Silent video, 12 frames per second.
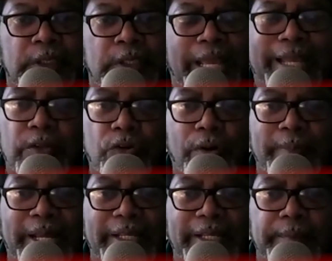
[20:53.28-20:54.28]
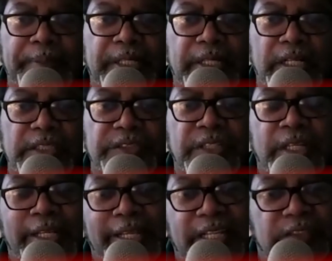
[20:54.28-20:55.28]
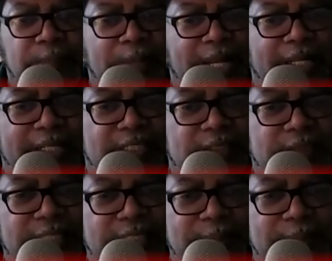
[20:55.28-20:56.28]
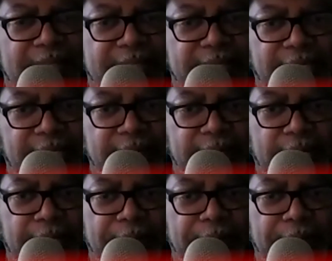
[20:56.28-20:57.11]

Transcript: ignore Mike, because here's my thing, right?